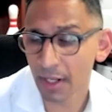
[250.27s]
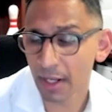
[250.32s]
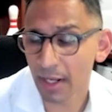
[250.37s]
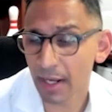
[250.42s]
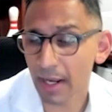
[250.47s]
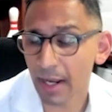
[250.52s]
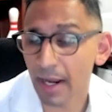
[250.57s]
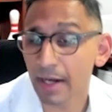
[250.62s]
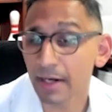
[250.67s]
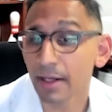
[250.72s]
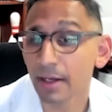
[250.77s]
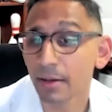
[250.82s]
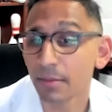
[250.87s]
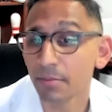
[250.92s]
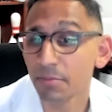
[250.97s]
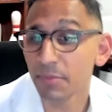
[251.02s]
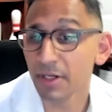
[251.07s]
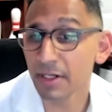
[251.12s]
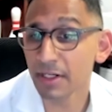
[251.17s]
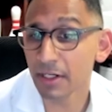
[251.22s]
had a
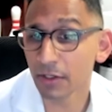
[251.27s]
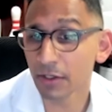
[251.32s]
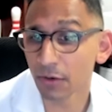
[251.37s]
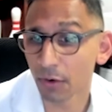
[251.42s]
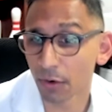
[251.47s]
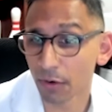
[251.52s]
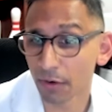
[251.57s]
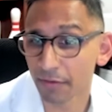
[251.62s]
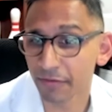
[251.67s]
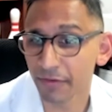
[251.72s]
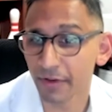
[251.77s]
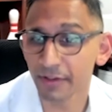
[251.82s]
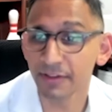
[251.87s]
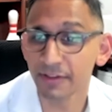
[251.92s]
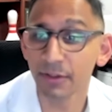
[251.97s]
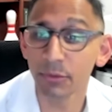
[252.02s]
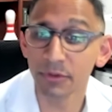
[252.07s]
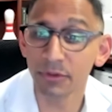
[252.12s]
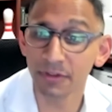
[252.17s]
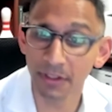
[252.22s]
median RFS
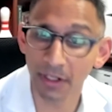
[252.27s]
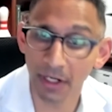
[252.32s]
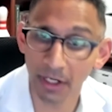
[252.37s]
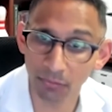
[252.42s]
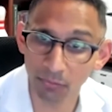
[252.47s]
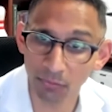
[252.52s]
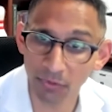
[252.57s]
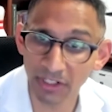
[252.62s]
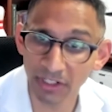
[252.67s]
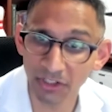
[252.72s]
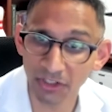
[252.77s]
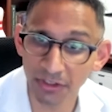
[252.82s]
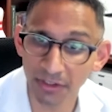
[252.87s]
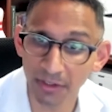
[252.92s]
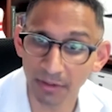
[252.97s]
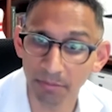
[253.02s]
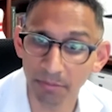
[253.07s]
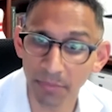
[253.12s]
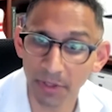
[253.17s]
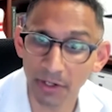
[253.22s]
that was not reached
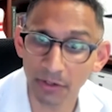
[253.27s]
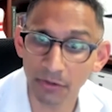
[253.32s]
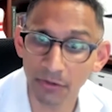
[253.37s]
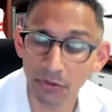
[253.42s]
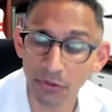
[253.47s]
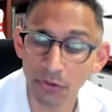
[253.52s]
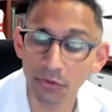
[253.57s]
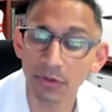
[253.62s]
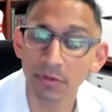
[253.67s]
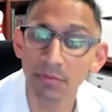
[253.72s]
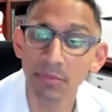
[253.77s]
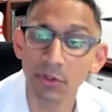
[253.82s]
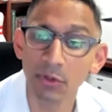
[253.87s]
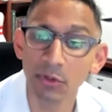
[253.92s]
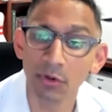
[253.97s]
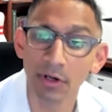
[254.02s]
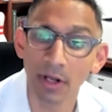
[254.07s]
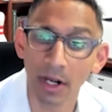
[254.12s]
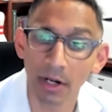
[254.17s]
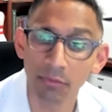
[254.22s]
compared to
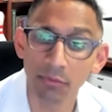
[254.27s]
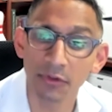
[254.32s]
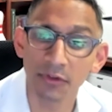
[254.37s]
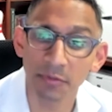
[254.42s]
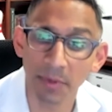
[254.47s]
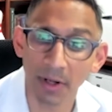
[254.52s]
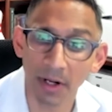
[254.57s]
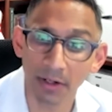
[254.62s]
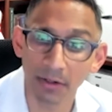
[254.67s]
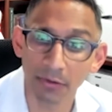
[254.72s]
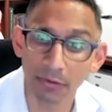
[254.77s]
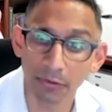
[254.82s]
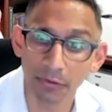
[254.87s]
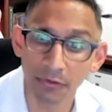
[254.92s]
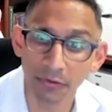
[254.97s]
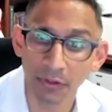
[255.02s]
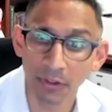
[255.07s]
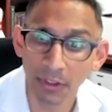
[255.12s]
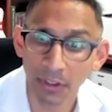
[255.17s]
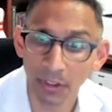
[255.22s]
immune non-responders